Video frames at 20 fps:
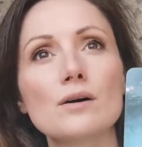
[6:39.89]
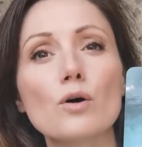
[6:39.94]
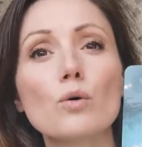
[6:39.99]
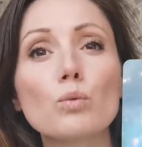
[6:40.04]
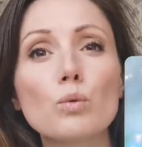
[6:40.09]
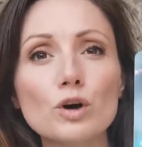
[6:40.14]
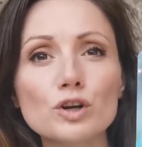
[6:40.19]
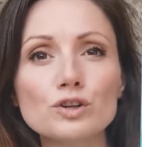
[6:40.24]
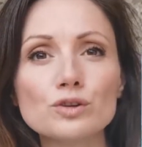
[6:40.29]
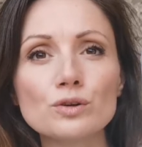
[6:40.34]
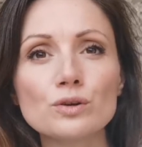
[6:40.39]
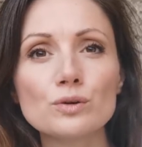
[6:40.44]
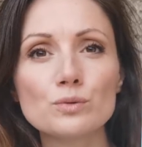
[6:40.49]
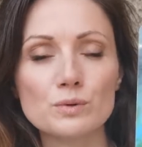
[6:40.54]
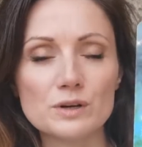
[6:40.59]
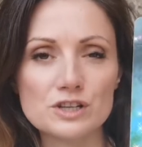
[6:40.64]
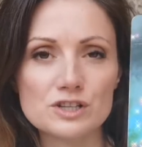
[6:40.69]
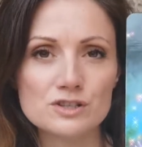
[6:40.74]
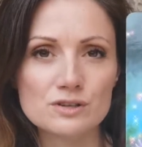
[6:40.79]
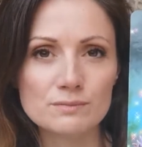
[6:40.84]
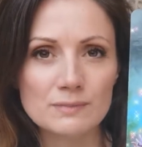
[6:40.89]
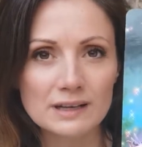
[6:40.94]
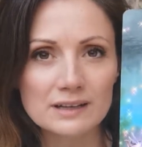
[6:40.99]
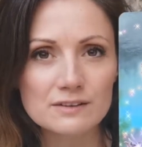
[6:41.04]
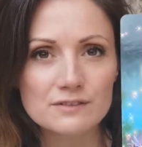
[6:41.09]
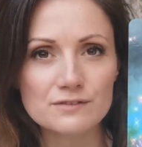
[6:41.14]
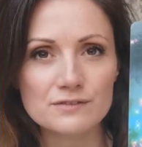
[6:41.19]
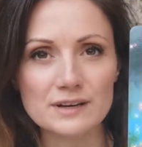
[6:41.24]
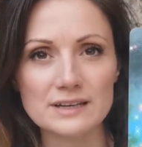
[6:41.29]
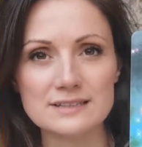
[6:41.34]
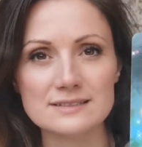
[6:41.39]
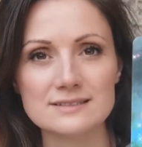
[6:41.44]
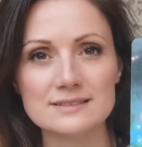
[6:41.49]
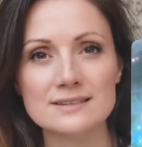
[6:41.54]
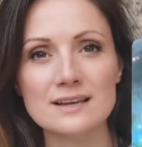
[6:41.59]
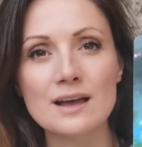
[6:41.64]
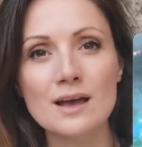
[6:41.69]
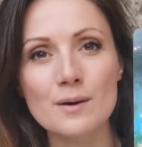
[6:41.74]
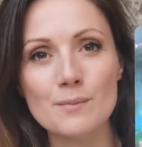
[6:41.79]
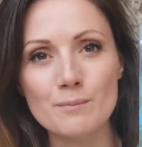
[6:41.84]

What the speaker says: What do you wish to manifest?